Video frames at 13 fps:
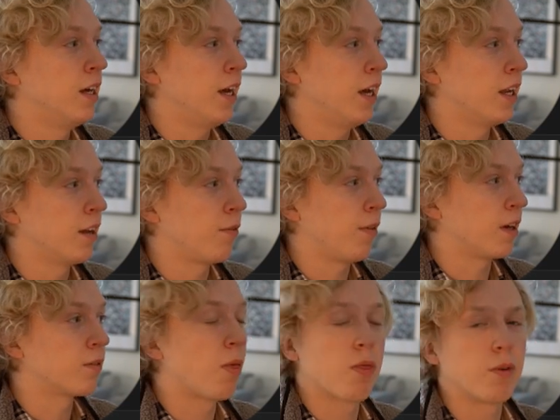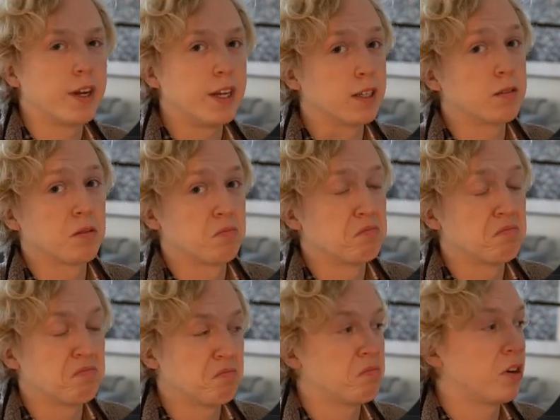And I think 3 is
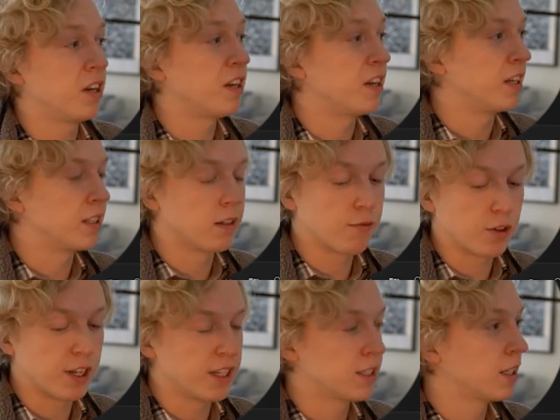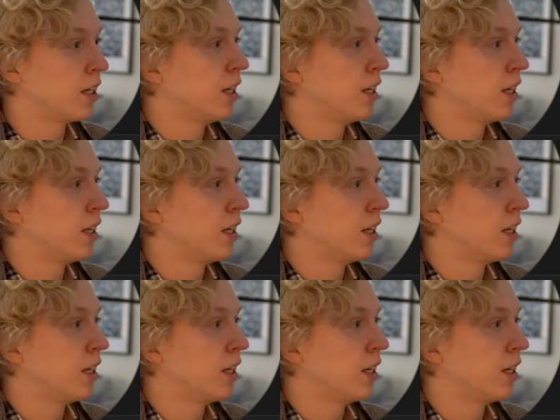pretty decent for this.